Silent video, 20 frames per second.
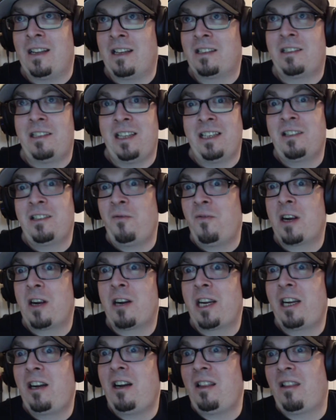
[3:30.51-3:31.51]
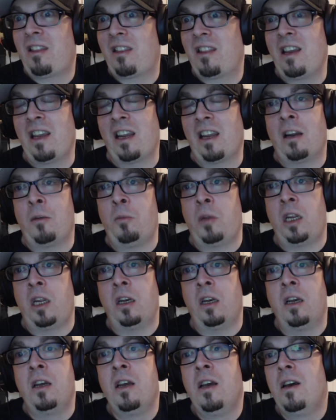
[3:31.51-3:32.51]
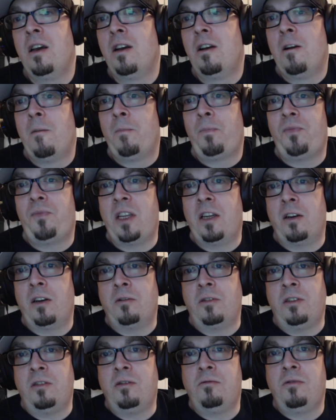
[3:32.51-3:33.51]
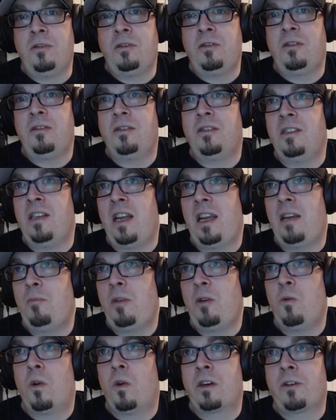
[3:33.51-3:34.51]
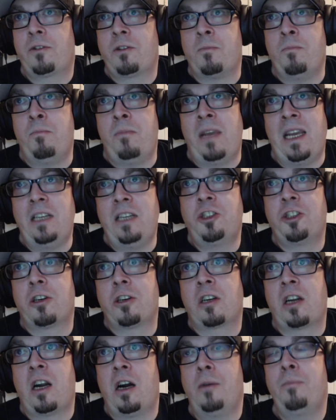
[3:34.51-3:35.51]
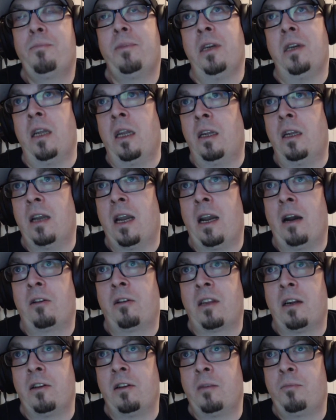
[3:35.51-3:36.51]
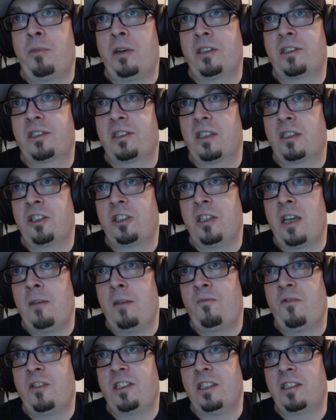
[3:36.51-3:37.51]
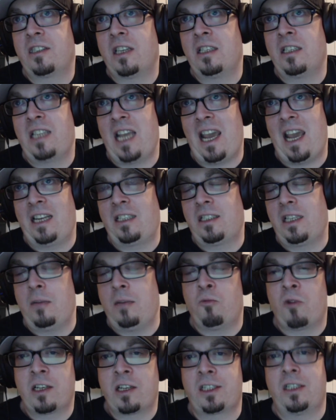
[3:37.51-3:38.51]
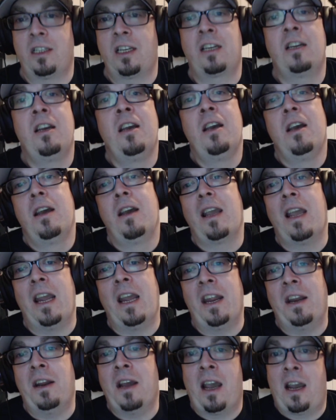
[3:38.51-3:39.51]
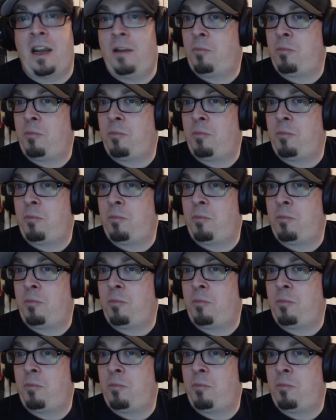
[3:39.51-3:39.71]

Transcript: that's a very good thing. I mean, you name me one other major company out there that puts such an emphasis on tag team wrestling. And I